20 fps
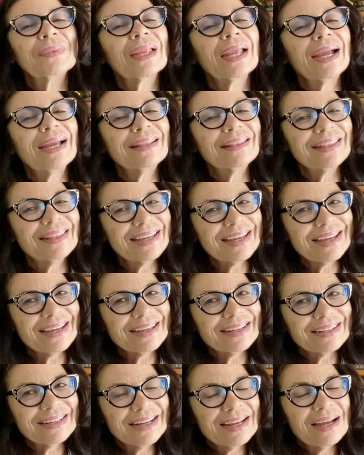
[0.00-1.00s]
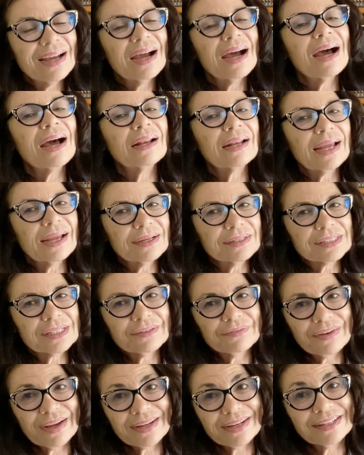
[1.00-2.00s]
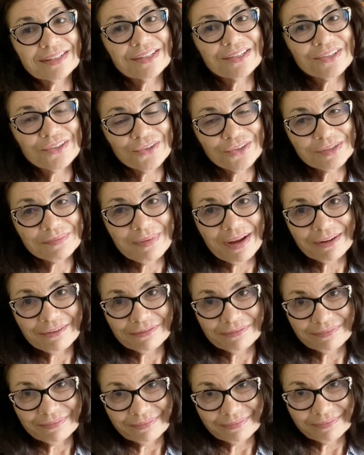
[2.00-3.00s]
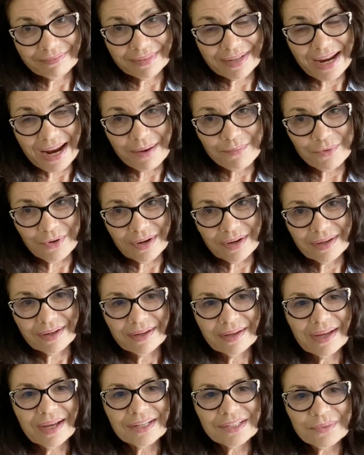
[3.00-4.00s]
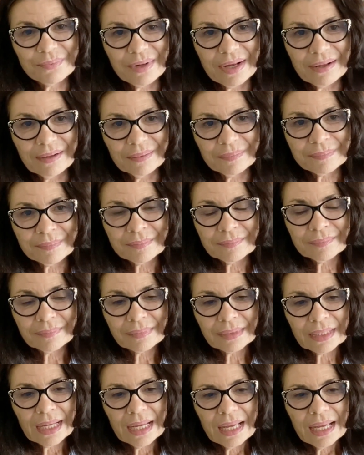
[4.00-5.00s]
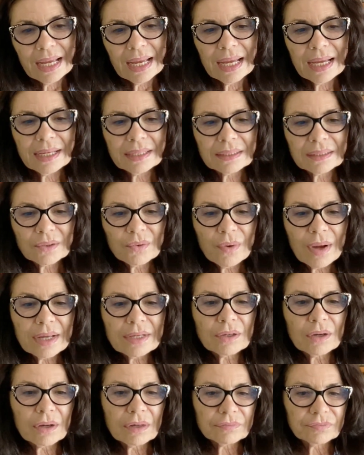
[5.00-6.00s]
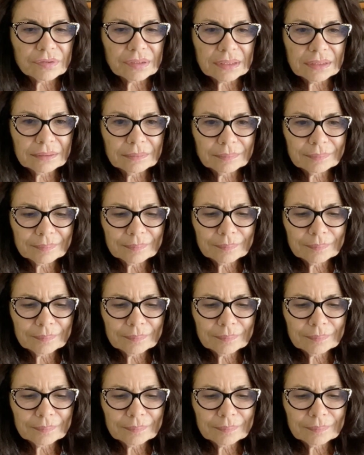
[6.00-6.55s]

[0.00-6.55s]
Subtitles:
and then I'll ask if I can use my camera as well. And quite often,